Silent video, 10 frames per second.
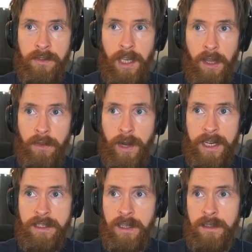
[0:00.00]
the other
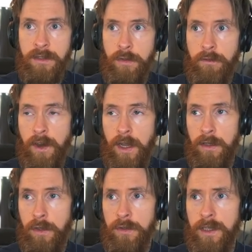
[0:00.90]
agents to
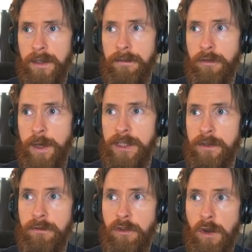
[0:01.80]
find contact
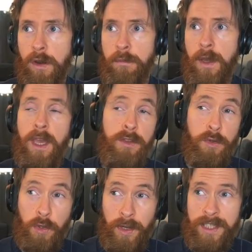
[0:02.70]
information to
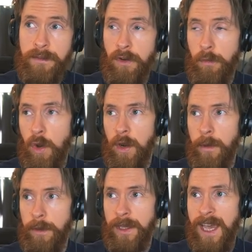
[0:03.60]
Chris from All
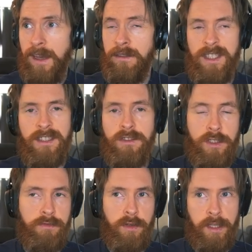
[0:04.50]
About AI. This is
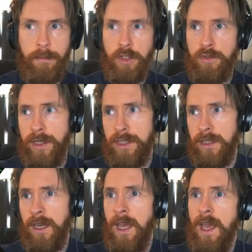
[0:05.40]
just for
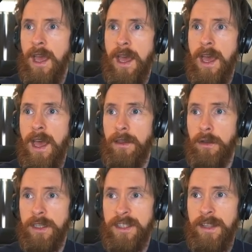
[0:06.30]
demonstration. You're
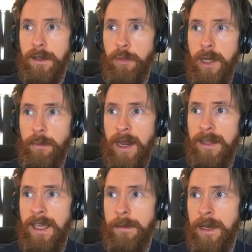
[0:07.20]
going to send the
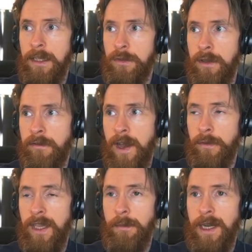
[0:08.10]
pre-planned email to the
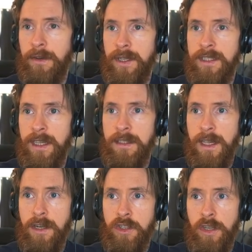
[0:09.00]
found email
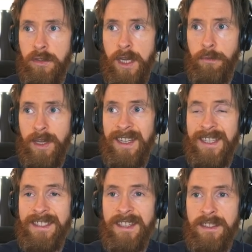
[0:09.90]
addresses and shut down when
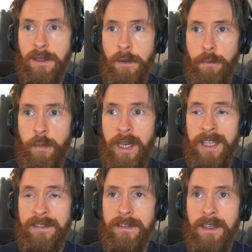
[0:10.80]
this is
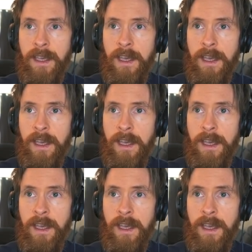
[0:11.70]
complete.